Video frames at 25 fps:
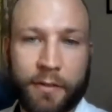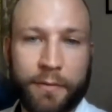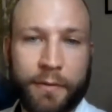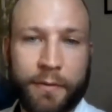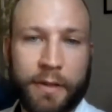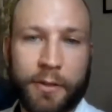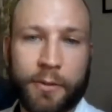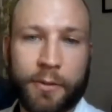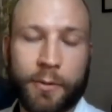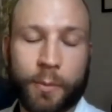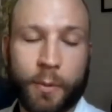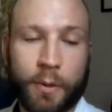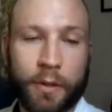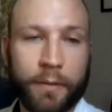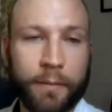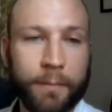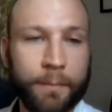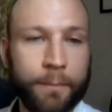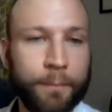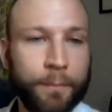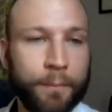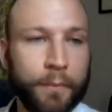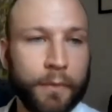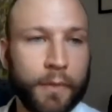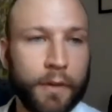The first one
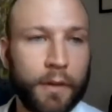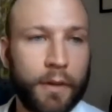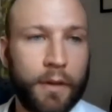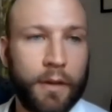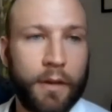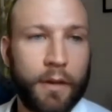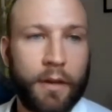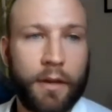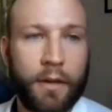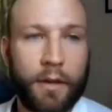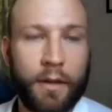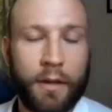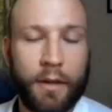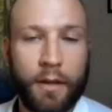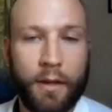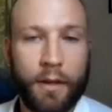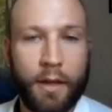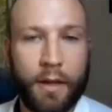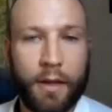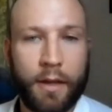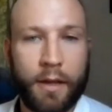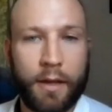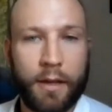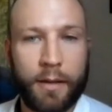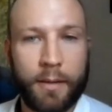
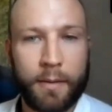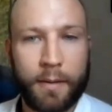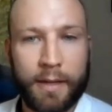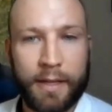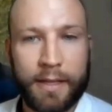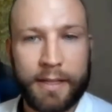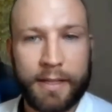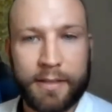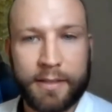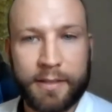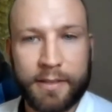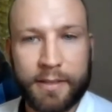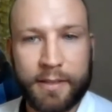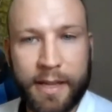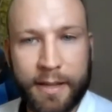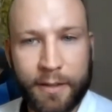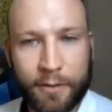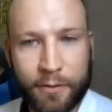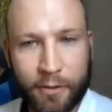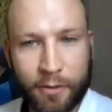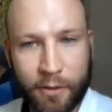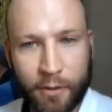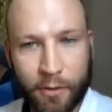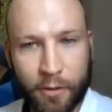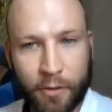is
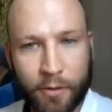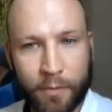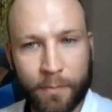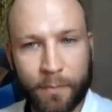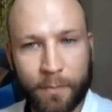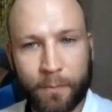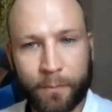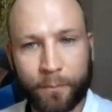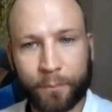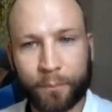Snells Law.